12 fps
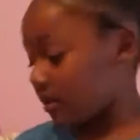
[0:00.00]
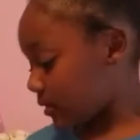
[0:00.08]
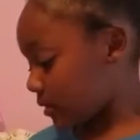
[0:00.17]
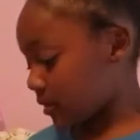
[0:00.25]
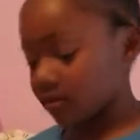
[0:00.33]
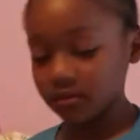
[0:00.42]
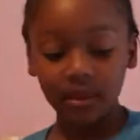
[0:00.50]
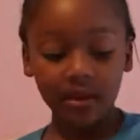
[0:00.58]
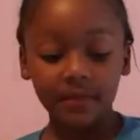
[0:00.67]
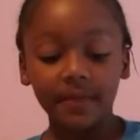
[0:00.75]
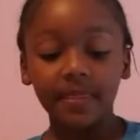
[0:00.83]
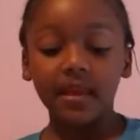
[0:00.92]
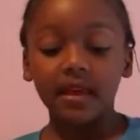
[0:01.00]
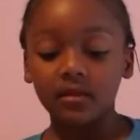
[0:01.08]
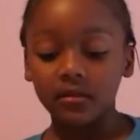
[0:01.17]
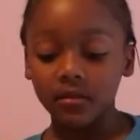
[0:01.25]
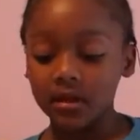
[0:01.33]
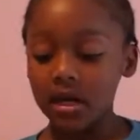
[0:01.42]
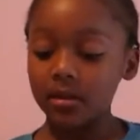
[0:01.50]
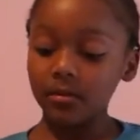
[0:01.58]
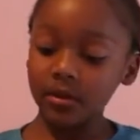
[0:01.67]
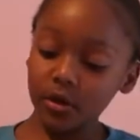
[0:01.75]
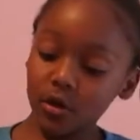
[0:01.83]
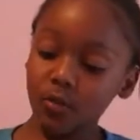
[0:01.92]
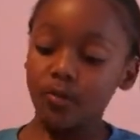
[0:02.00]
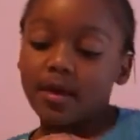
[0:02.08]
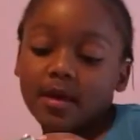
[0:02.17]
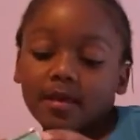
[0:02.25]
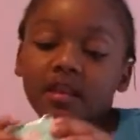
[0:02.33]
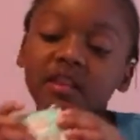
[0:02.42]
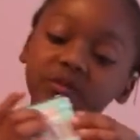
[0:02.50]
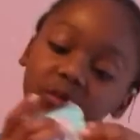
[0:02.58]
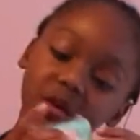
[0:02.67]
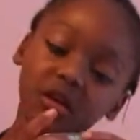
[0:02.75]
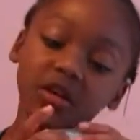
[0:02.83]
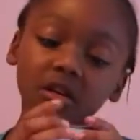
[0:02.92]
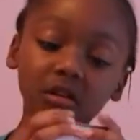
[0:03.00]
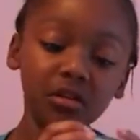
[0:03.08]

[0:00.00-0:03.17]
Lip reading: So yeah. so now I'm gonna open this one.